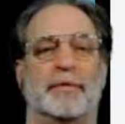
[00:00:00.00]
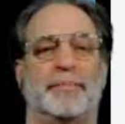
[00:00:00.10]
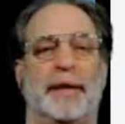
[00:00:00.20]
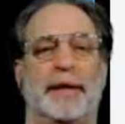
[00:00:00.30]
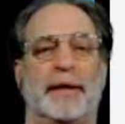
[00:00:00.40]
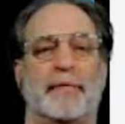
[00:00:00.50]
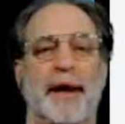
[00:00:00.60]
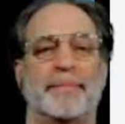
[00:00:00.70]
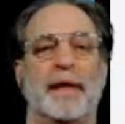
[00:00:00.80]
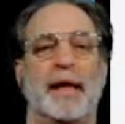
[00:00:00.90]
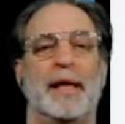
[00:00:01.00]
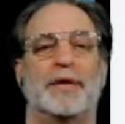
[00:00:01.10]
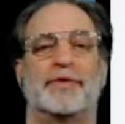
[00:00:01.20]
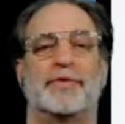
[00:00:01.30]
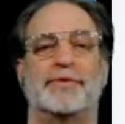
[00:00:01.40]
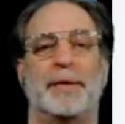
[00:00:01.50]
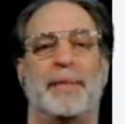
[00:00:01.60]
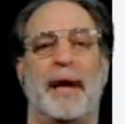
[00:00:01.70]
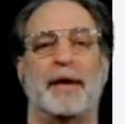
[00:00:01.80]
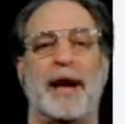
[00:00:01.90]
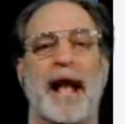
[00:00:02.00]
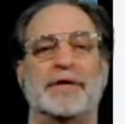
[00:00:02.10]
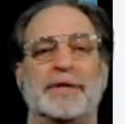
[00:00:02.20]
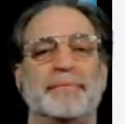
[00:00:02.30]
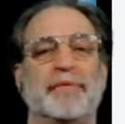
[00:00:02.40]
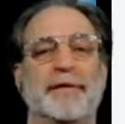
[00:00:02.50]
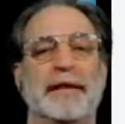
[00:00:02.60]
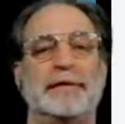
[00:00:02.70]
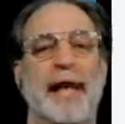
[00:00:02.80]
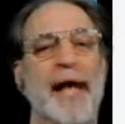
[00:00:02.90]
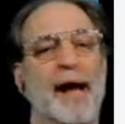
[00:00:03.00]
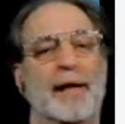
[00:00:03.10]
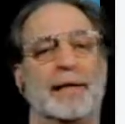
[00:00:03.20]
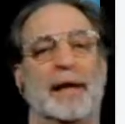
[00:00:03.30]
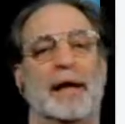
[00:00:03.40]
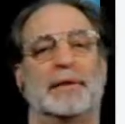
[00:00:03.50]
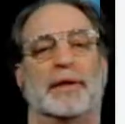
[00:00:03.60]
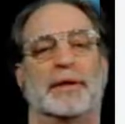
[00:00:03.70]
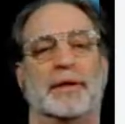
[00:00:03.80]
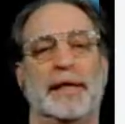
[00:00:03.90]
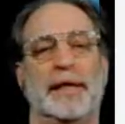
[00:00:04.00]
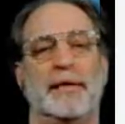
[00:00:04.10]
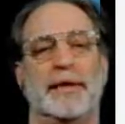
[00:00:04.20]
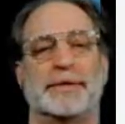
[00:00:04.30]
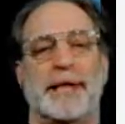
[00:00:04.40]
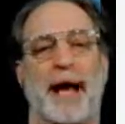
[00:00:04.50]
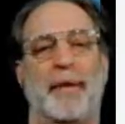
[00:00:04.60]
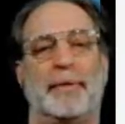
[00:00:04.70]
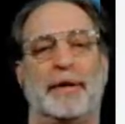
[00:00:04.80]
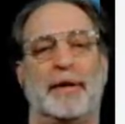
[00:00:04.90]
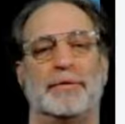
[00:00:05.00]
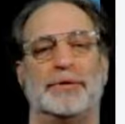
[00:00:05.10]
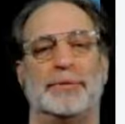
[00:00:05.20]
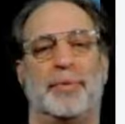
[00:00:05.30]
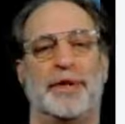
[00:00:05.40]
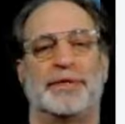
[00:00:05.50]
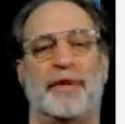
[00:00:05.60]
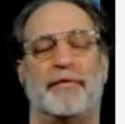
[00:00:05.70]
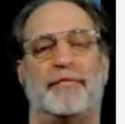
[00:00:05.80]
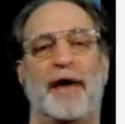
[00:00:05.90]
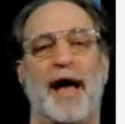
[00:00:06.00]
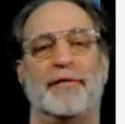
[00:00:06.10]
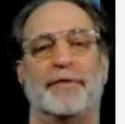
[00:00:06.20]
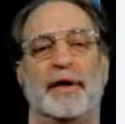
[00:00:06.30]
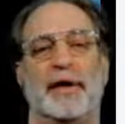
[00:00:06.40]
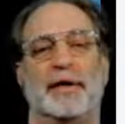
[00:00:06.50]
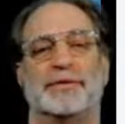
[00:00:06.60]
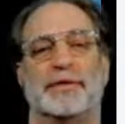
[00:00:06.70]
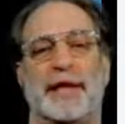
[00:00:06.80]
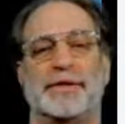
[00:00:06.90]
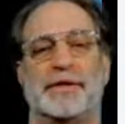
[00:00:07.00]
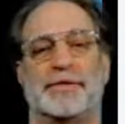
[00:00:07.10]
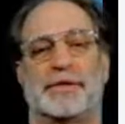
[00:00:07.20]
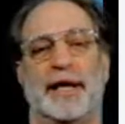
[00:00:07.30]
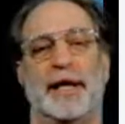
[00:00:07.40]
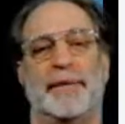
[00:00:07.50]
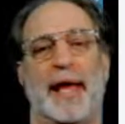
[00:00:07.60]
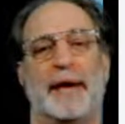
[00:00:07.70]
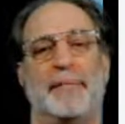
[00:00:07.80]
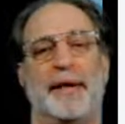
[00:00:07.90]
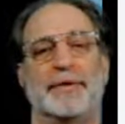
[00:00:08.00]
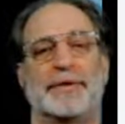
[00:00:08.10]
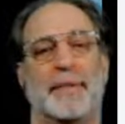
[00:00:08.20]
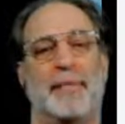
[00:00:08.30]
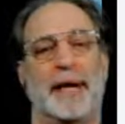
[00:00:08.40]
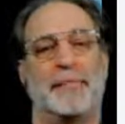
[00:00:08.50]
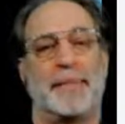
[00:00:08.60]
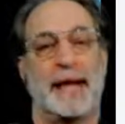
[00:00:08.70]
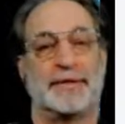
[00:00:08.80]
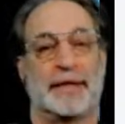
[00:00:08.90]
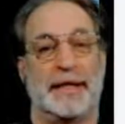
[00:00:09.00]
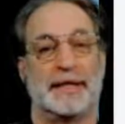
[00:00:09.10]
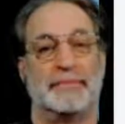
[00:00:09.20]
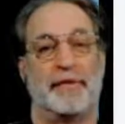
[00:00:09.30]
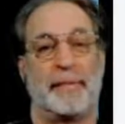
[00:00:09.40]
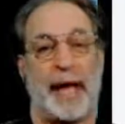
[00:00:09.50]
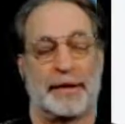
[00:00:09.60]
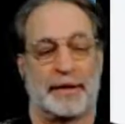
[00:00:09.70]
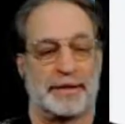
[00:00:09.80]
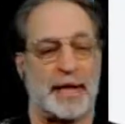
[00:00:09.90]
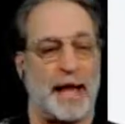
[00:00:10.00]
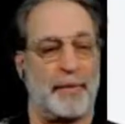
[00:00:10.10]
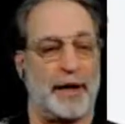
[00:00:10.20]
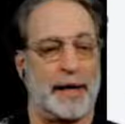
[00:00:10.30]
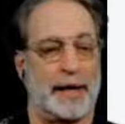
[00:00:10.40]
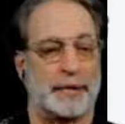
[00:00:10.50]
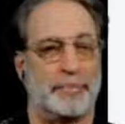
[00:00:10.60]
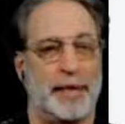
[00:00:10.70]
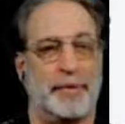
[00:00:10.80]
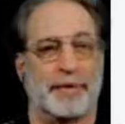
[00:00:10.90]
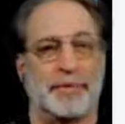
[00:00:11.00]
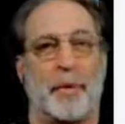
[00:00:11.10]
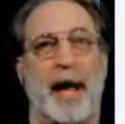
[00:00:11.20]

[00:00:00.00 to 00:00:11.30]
Big deal, right? The Treasury bond are actually moving down. The 30-year is now below 2.75, so that's interesting. And it appears that money basically is moving back into the stock market, and that's pretty much why.